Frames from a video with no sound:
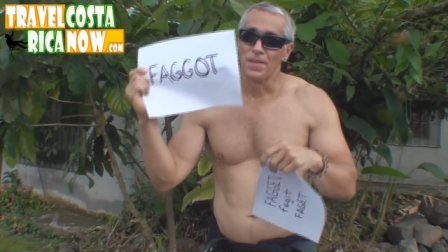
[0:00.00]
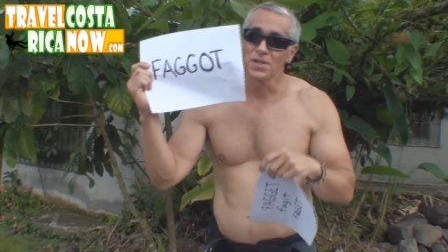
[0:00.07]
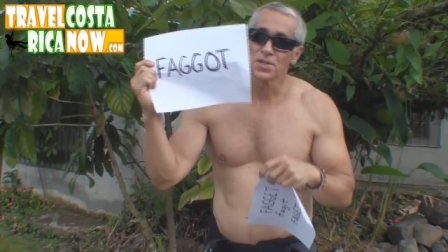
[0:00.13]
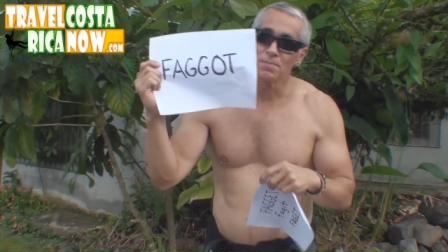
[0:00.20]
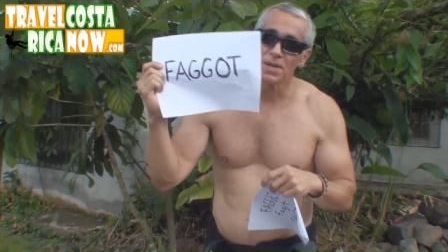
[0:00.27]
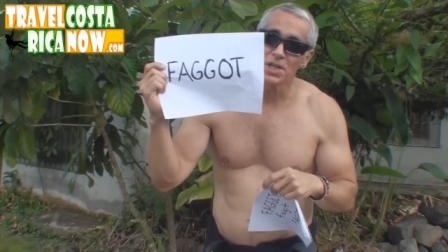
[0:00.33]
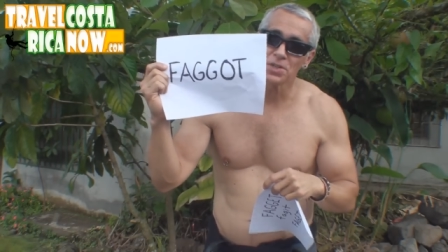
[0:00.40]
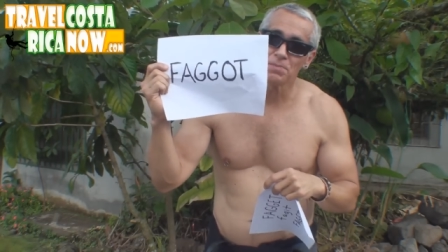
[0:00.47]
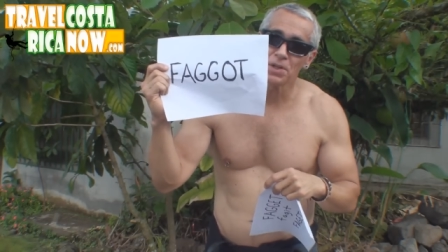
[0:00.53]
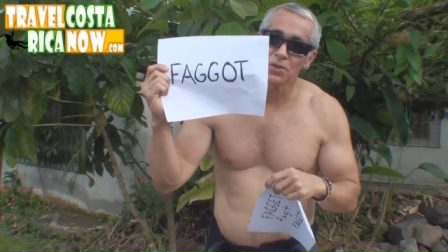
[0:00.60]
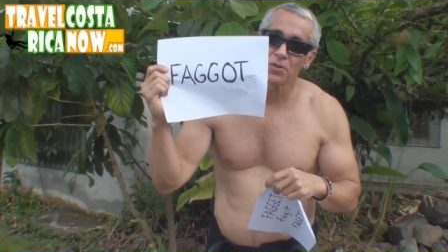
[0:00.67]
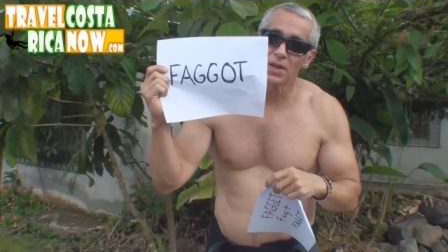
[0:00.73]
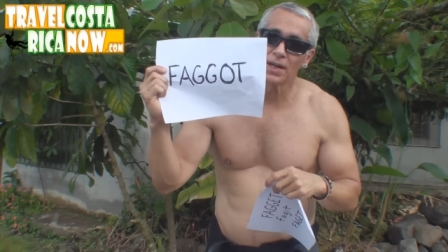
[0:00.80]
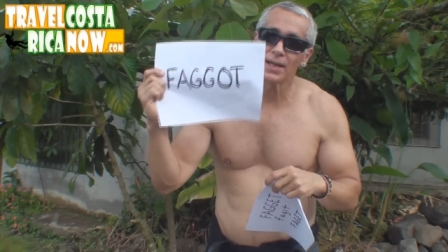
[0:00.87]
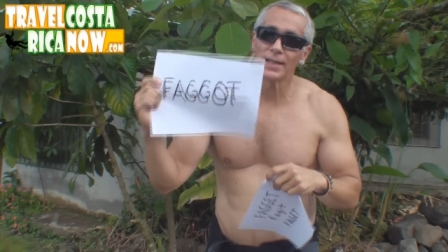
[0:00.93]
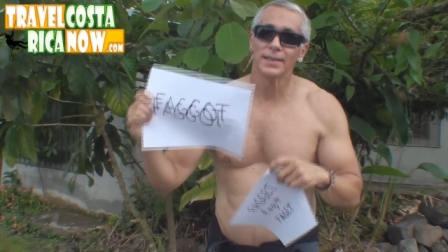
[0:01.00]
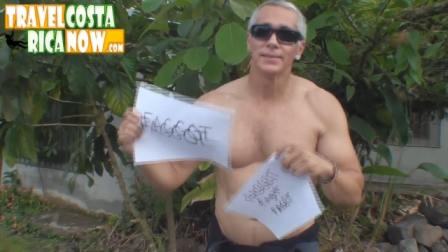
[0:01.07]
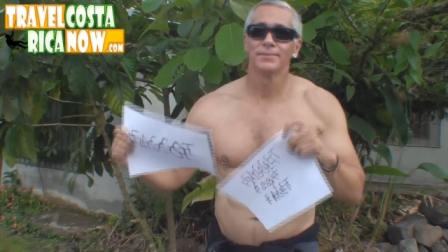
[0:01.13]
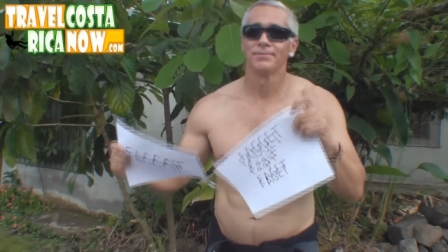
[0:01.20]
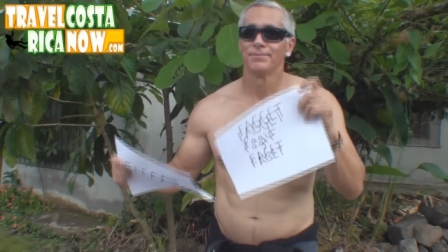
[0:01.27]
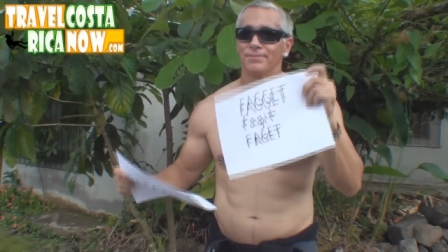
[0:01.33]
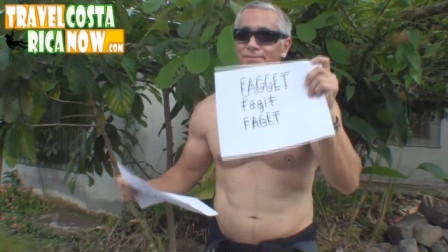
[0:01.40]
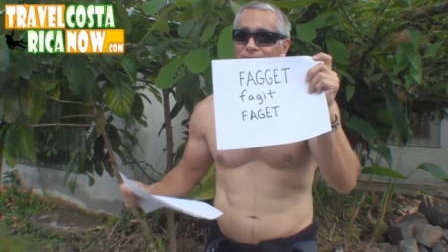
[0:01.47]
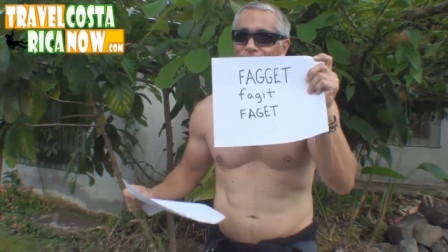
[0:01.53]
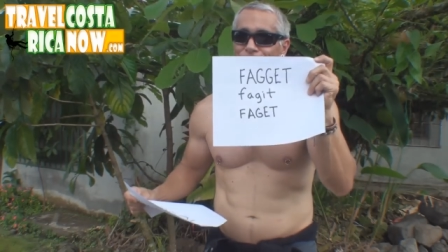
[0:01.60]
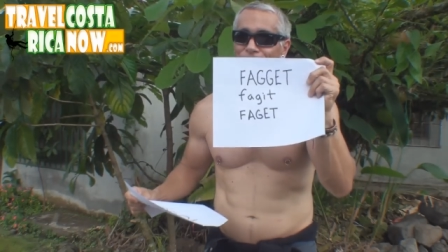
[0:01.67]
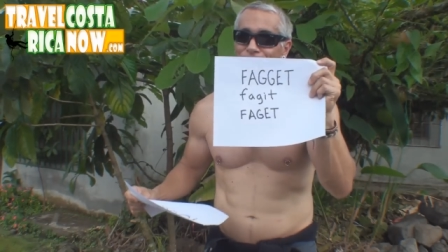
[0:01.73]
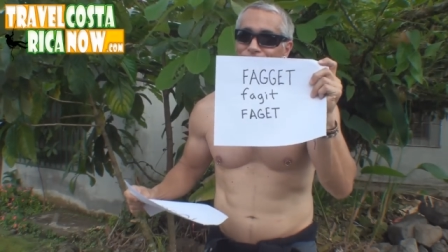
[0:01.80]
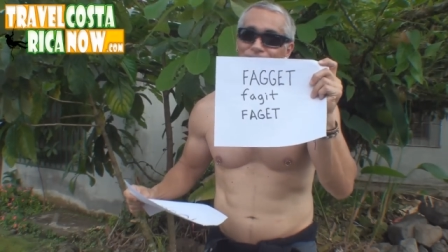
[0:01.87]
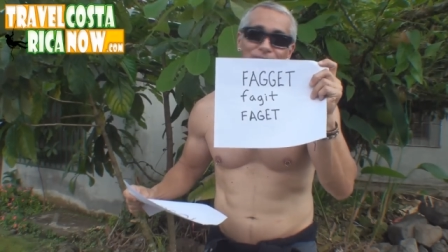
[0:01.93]
This makes me cry.
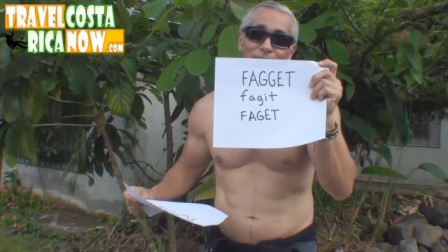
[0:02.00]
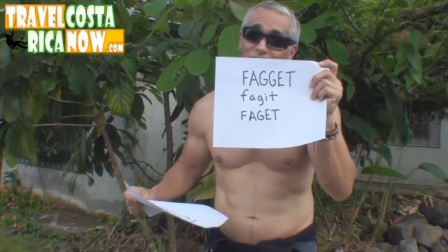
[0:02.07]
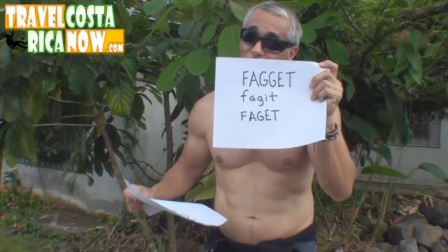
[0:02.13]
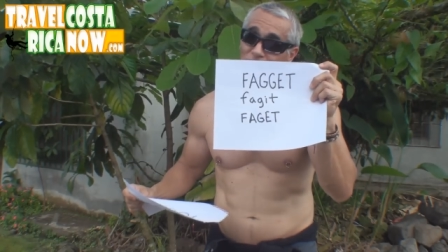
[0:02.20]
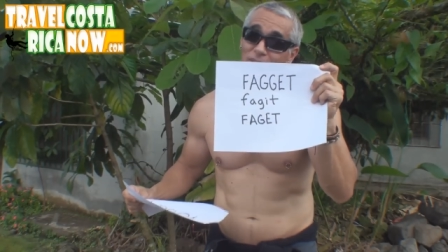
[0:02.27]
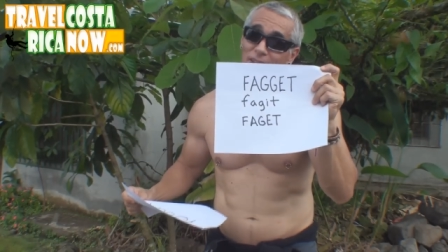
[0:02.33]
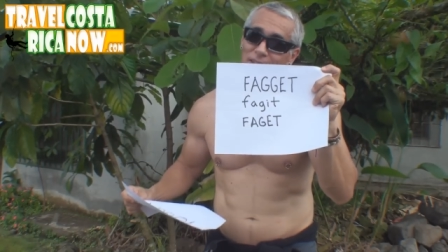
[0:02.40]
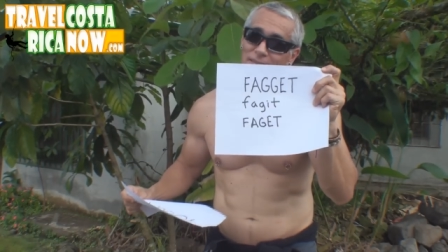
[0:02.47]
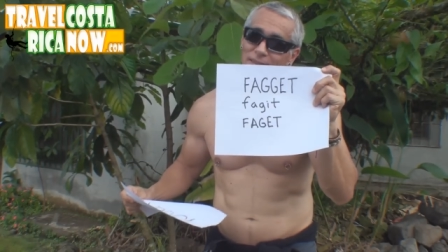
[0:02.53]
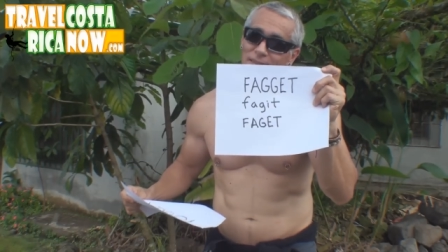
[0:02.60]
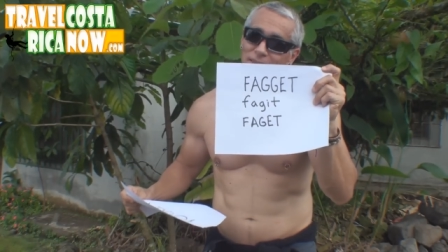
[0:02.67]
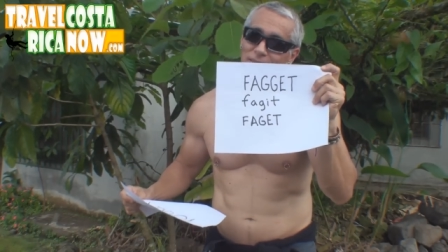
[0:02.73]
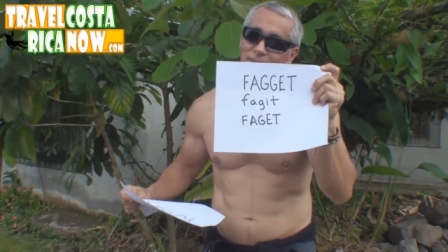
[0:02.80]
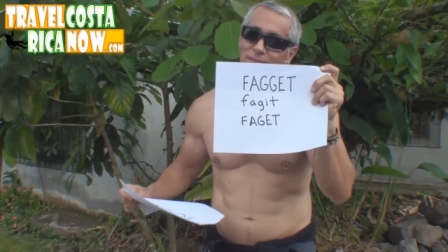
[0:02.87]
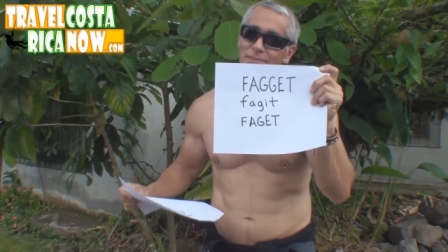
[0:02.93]
This doesn't.